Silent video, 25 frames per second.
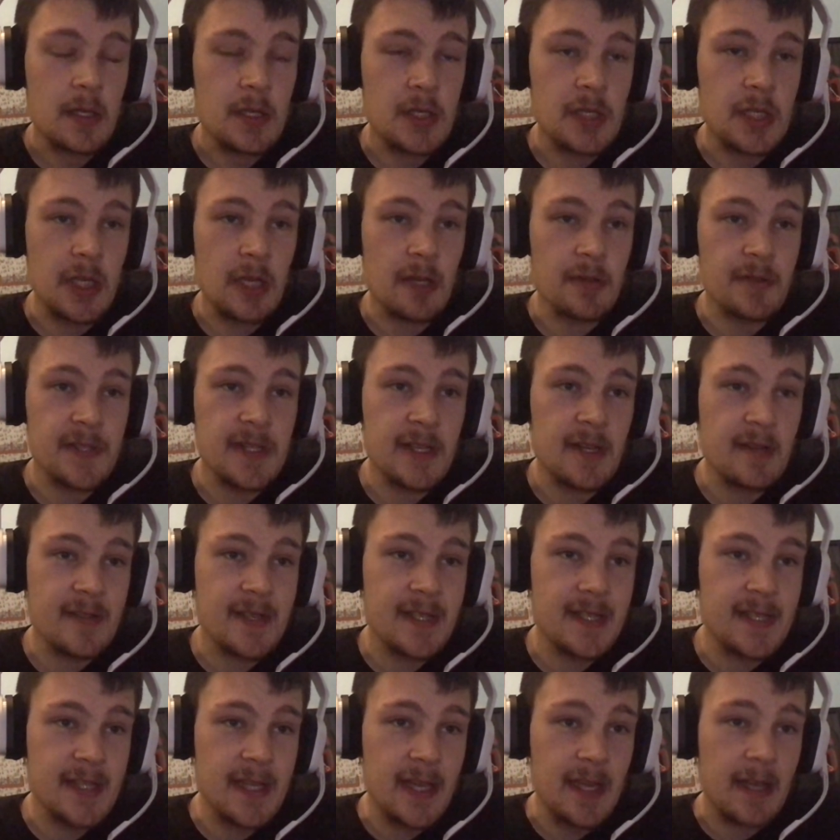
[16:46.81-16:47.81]
Chelsea are
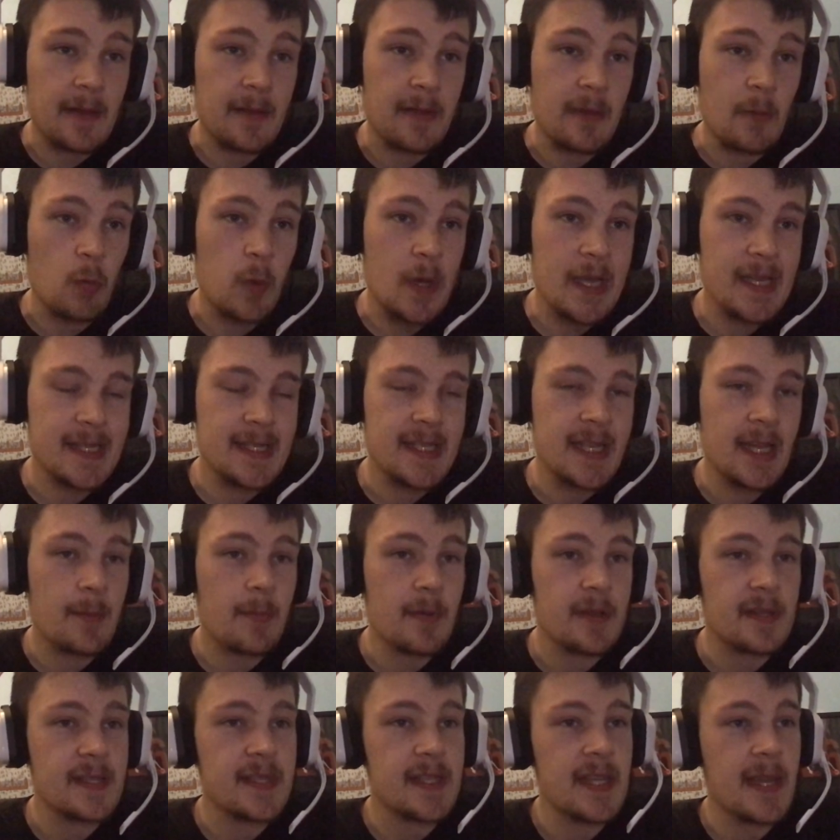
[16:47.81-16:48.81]
6th, West
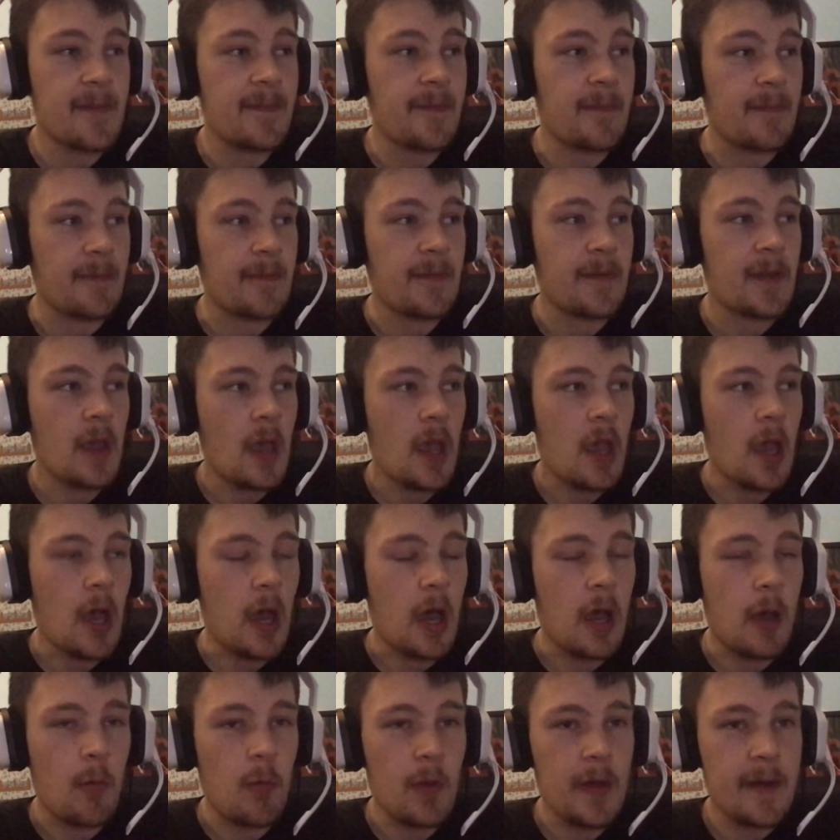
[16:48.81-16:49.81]
Ham are 7th.
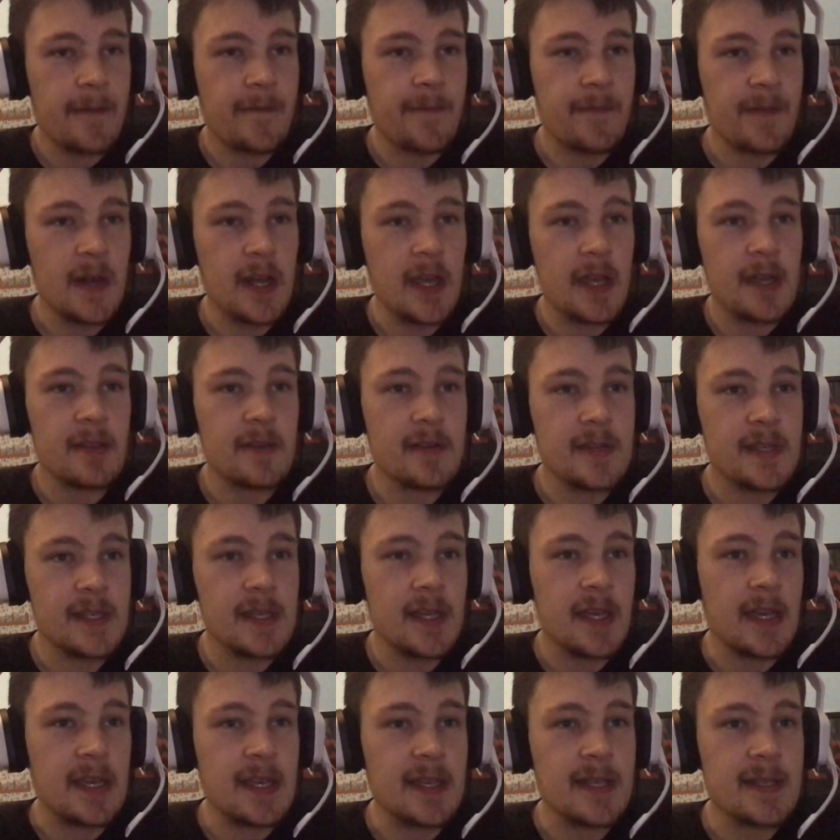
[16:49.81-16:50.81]
A win for either
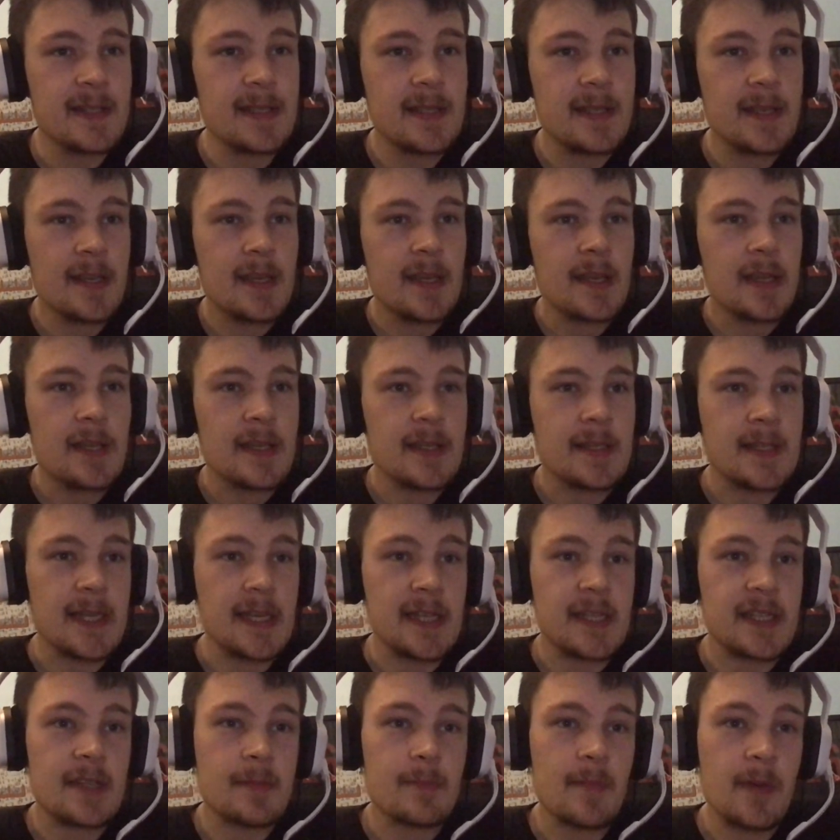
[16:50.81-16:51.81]
side
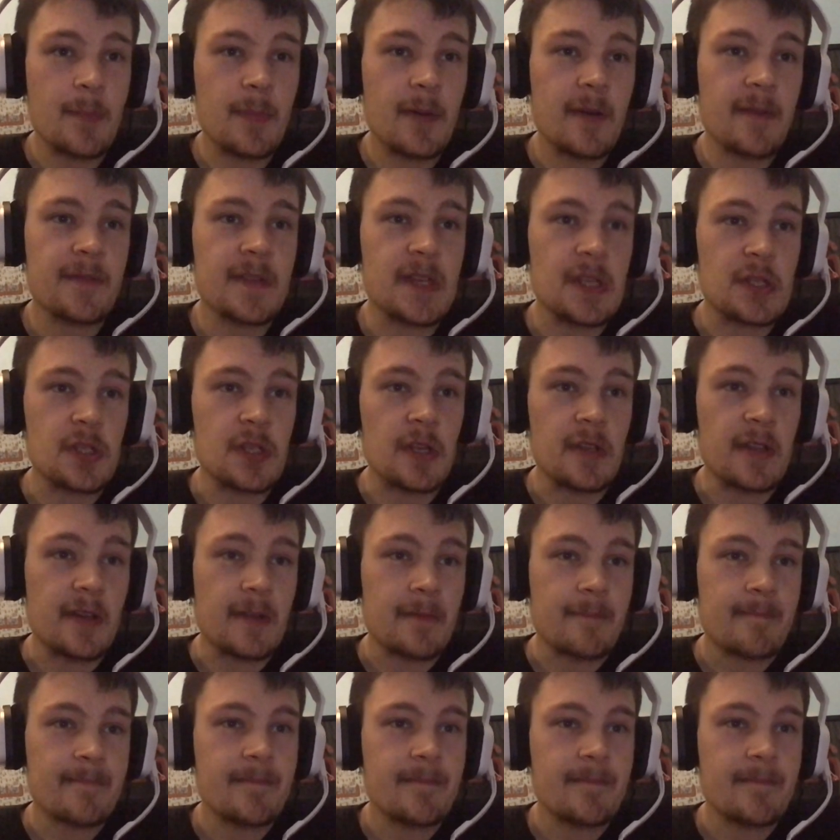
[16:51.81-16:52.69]
takes them above each other.